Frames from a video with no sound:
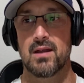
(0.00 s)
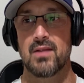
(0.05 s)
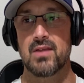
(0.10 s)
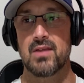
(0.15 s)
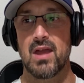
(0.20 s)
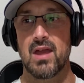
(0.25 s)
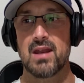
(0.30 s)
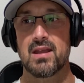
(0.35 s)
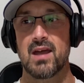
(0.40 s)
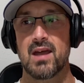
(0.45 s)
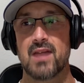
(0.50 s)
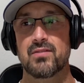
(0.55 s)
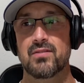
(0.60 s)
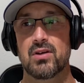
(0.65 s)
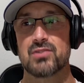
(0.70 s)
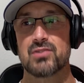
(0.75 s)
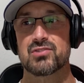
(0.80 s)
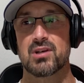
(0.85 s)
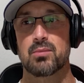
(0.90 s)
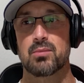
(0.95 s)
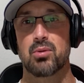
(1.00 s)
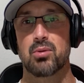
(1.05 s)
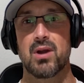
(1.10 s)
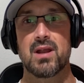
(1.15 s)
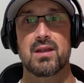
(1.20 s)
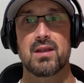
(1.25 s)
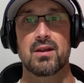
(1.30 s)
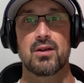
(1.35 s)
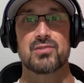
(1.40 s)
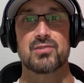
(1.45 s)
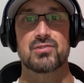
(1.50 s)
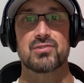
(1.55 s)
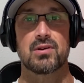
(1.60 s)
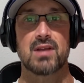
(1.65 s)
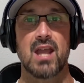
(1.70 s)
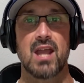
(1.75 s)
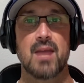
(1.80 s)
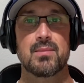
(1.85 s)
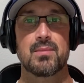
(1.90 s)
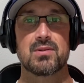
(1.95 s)
Now, any kind of All-Star break and
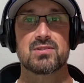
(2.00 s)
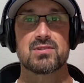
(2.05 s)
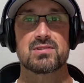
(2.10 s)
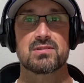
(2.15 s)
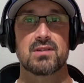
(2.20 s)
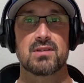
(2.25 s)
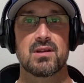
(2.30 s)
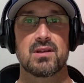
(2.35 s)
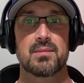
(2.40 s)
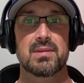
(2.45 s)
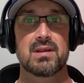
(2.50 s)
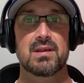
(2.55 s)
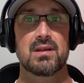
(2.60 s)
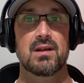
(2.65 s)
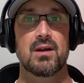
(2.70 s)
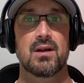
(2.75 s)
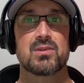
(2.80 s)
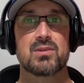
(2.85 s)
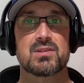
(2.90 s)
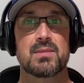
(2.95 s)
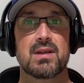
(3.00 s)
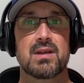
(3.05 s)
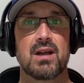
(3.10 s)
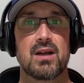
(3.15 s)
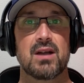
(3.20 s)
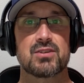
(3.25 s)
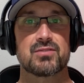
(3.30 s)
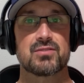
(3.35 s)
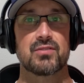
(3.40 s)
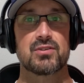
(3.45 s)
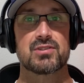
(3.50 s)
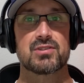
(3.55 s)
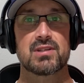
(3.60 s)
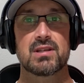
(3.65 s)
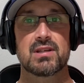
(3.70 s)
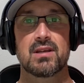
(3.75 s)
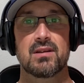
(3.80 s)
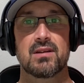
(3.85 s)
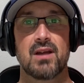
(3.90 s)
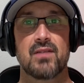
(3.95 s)
All-Star game, there's always going to be
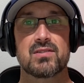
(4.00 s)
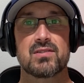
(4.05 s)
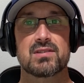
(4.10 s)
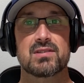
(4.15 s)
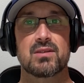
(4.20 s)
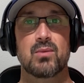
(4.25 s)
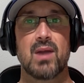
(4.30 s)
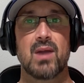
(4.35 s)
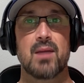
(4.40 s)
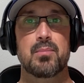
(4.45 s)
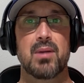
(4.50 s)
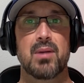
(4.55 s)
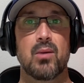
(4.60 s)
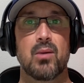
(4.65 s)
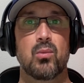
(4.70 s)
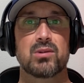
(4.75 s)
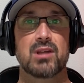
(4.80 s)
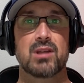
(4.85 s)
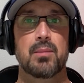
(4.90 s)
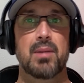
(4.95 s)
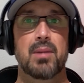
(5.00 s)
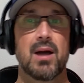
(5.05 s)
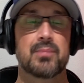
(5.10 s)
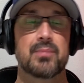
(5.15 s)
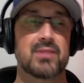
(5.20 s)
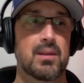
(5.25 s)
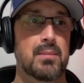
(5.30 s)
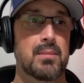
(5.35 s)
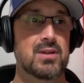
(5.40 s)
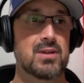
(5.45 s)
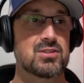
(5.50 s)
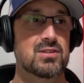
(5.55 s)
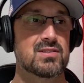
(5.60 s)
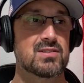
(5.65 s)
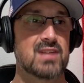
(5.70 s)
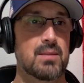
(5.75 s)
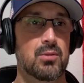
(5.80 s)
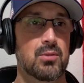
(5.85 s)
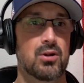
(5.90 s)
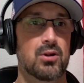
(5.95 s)
controversy. And obviously, we had one that popped, and I mentioned
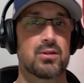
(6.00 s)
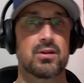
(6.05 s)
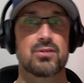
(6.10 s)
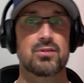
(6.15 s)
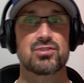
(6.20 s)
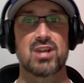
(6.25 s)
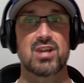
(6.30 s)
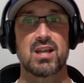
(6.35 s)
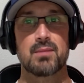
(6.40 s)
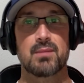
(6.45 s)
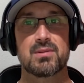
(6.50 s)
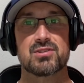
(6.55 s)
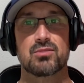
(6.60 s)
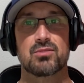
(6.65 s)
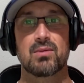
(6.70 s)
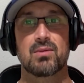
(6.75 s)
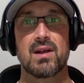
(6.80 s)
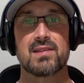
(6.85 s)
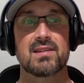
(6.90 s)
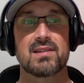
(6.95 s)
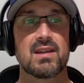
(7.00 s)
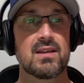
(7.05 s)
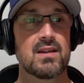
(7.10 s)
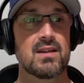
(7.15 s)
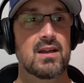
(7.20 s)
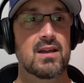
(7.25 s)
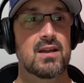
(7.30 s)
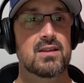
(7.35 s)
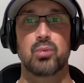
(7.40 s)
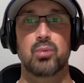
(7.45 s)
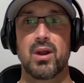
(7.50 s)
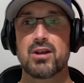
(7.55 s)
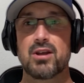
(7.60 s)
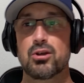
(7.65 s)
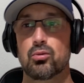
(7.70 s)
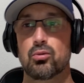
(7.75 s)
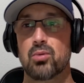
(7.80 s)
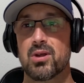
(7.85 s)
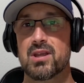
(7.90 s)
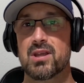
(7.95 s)
his name earlier, Jacob Mizorowski, brand
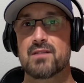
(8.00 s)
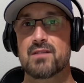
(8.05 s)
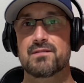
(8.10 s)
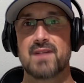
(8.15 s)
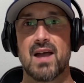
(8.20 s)
new rookie,